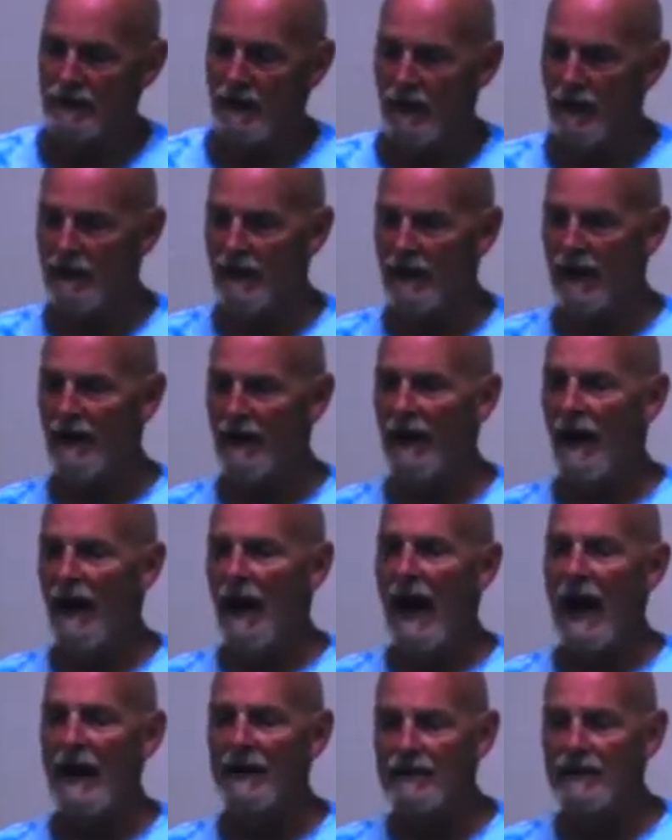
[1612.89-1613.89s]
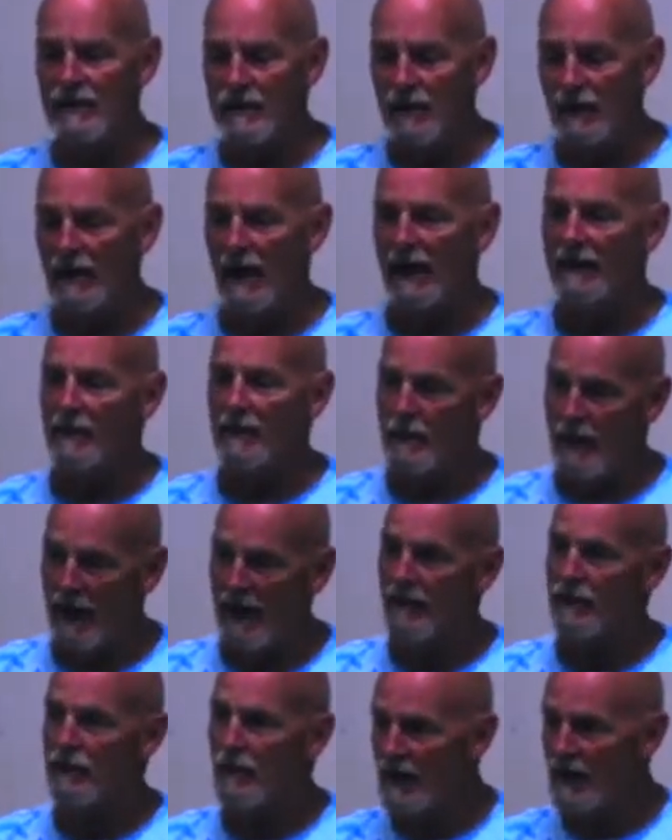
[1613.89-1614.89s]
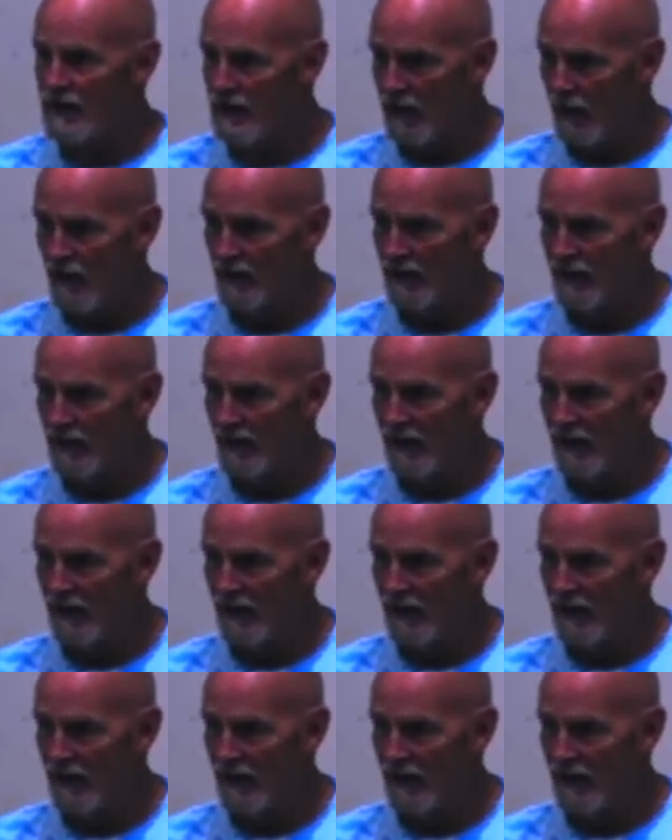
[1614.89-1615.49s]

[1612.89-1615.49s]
okay? I just don't like the pain threshold.